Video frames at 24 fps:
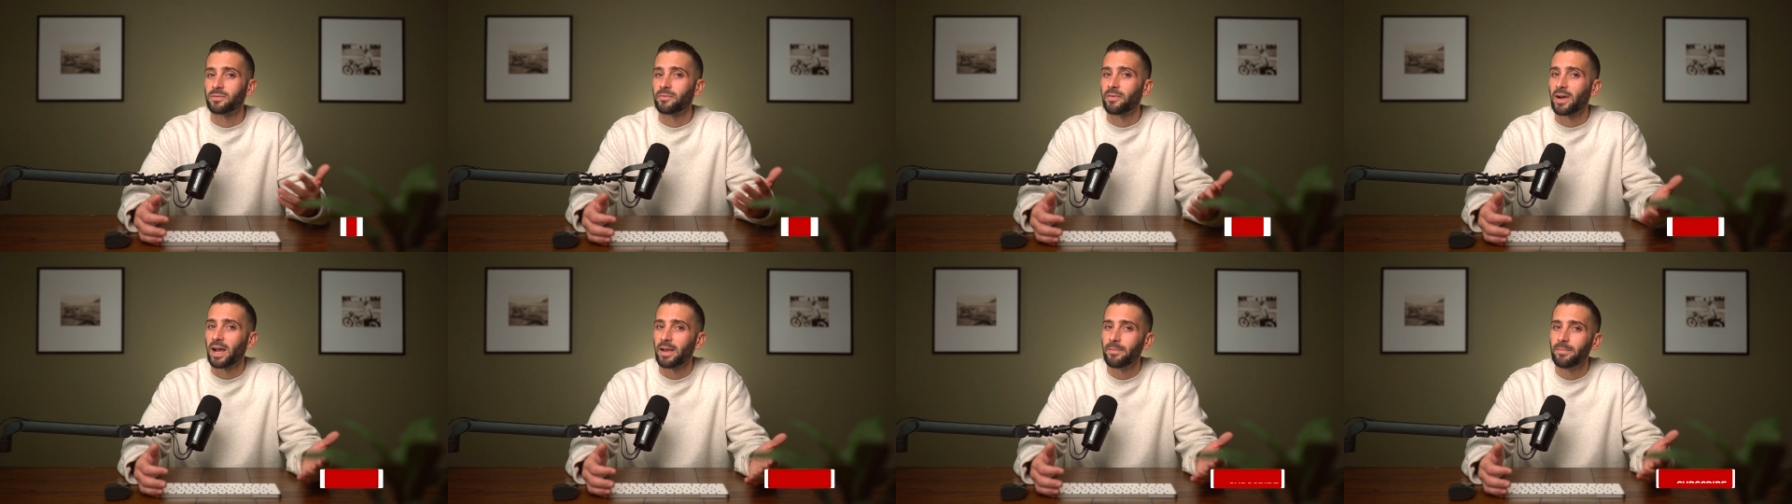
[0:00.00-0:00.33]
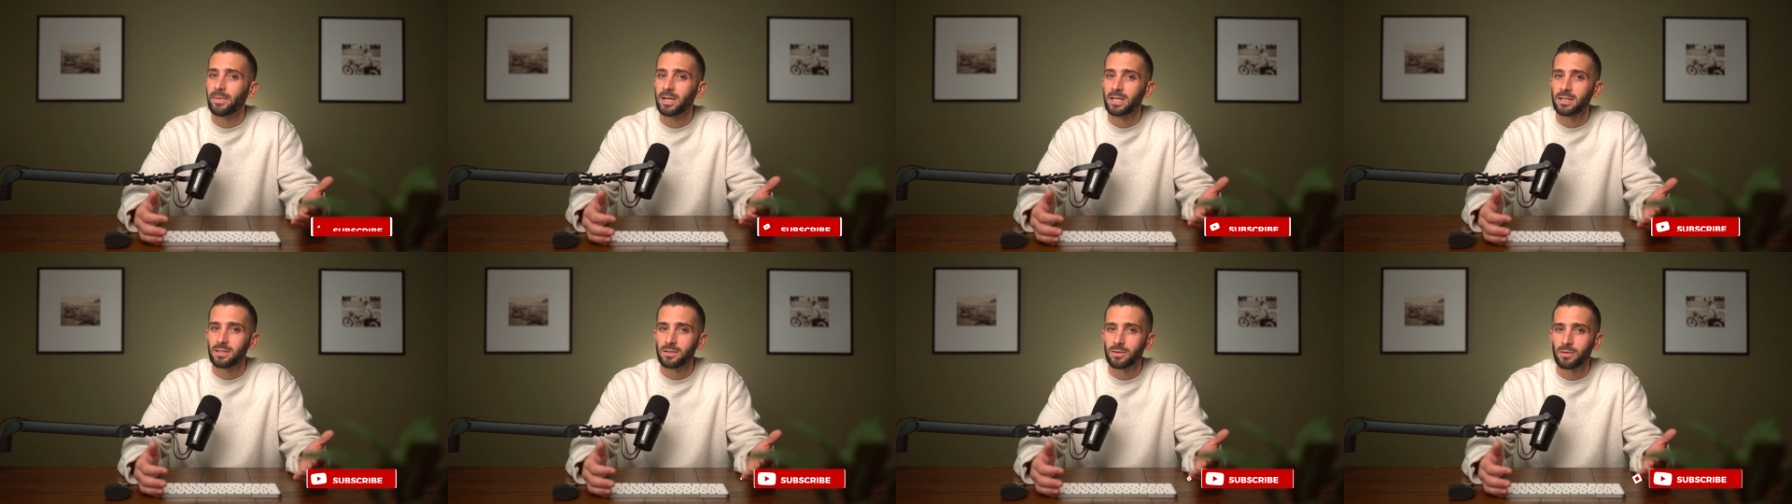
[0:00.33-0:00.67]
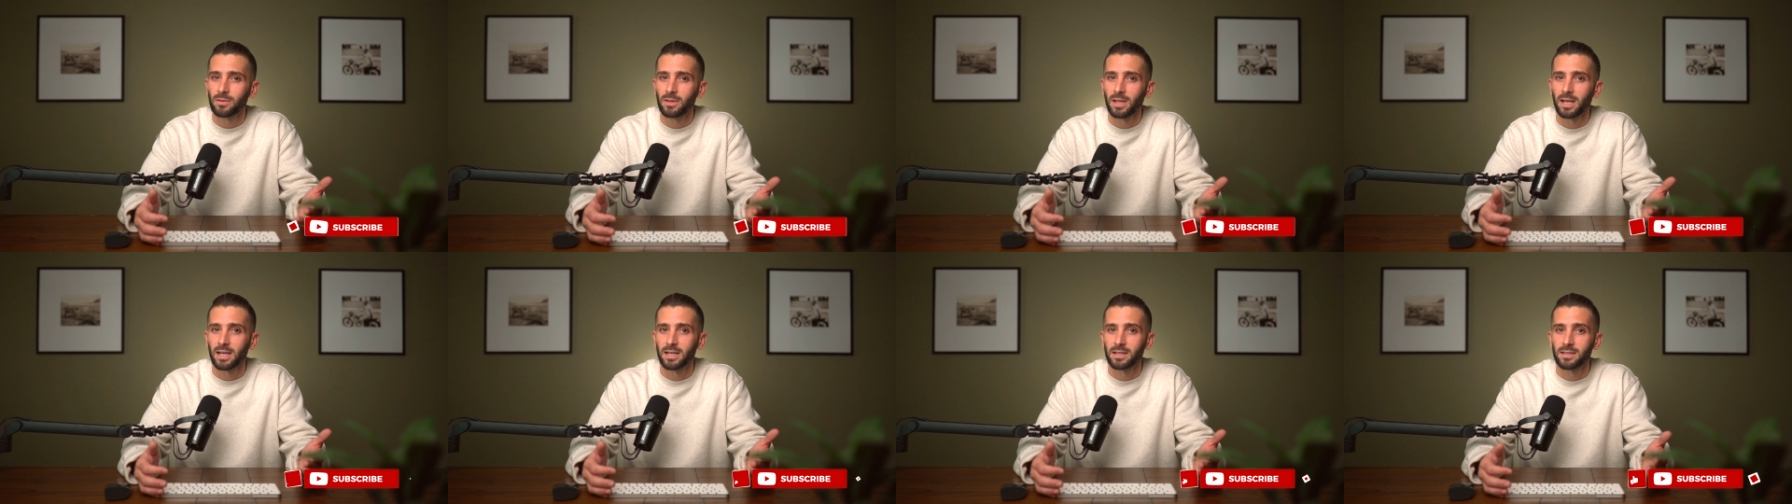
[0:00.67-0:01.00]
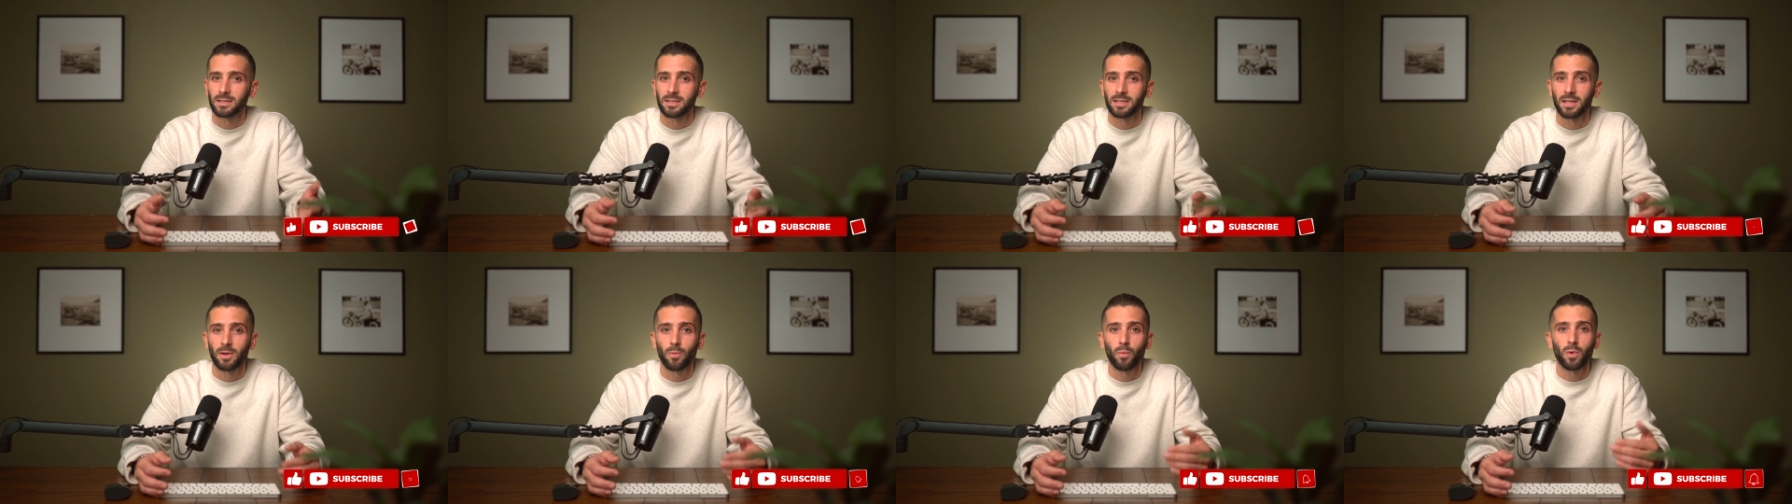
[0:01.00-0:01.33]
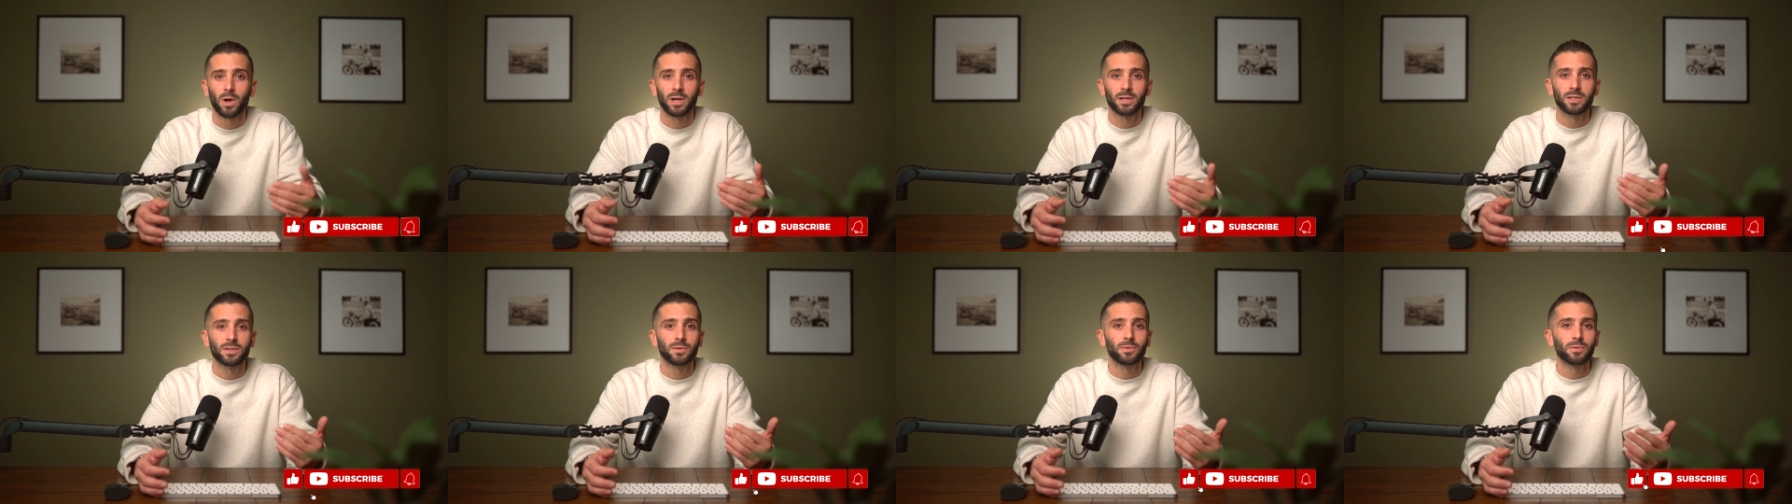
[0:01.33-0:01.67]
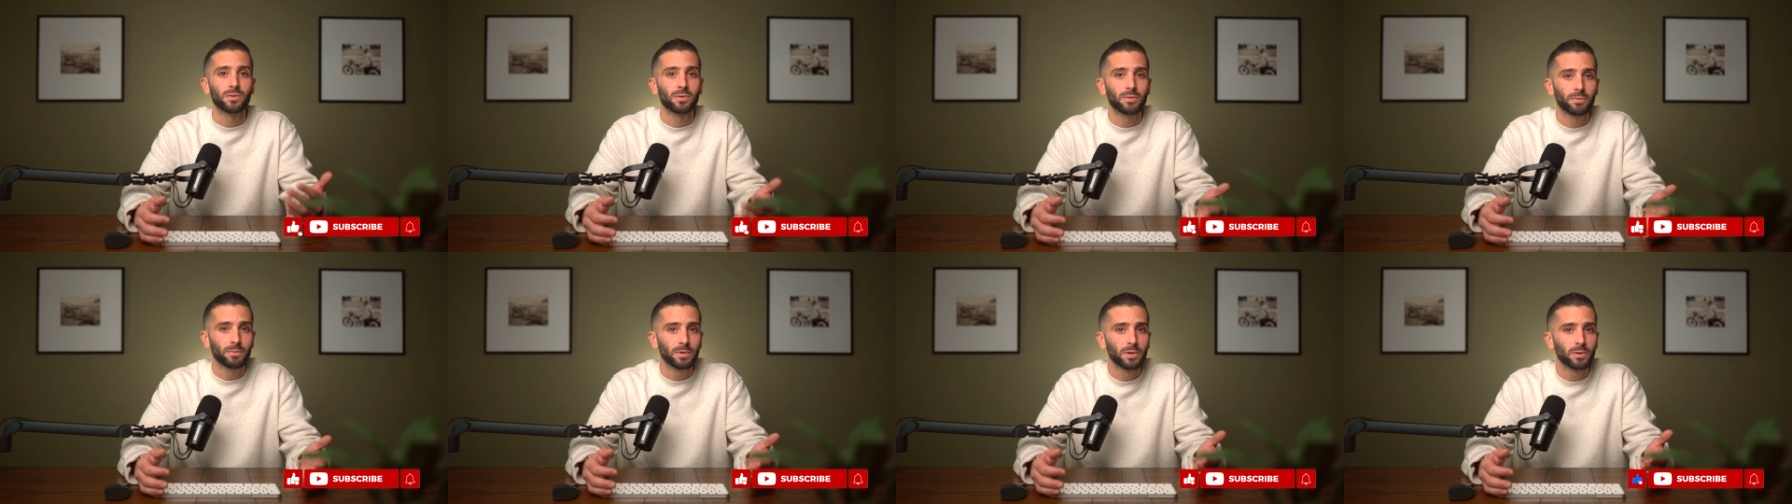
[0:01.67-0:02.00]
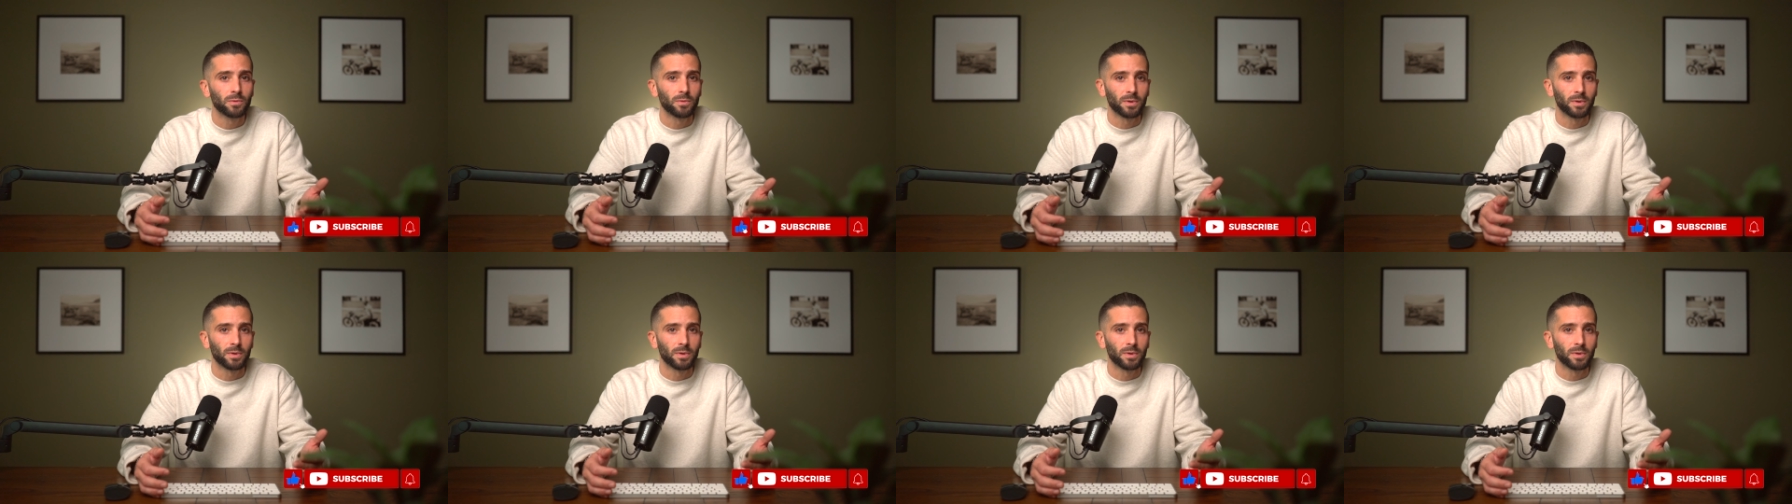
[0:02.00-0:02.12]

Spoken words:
5 minutes or less that walks you through